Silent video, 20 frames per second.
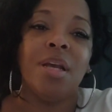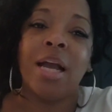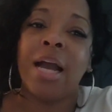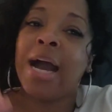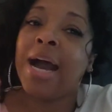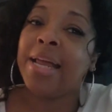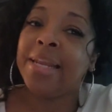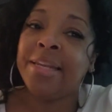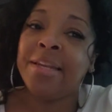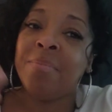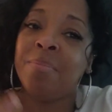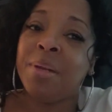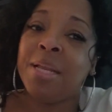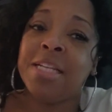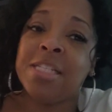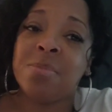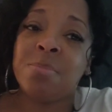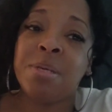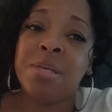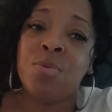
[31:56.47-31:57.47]
God didn't
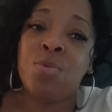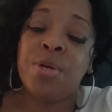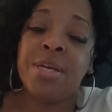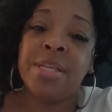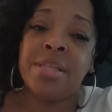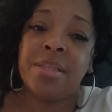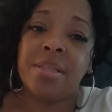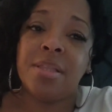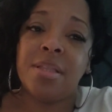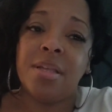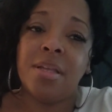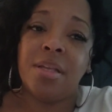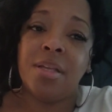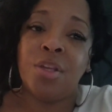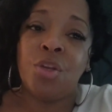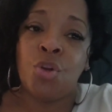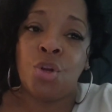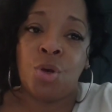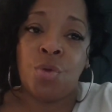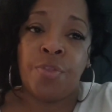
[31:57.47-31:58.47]
bless me with,
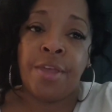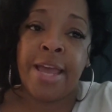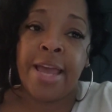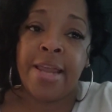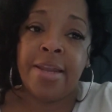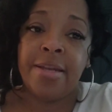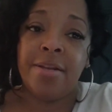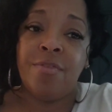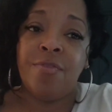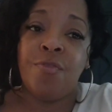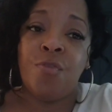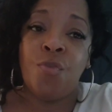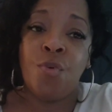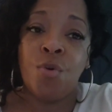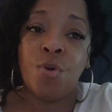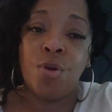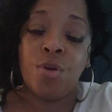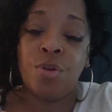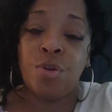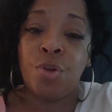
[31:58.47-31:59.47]
that
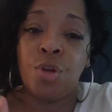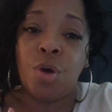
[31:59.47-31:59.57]
for